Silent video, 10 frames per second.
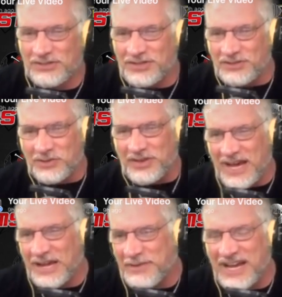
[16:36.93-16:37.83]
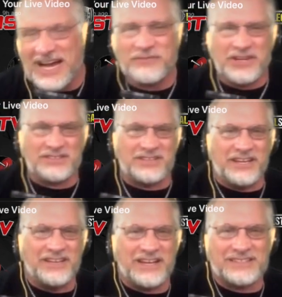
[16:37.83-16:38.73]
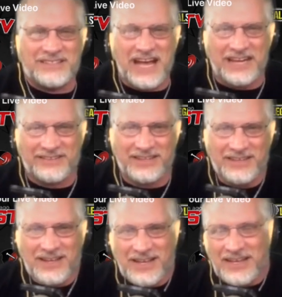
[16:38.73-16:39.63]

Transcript: balls to do that. I mean, oh yeah, he has. That's not,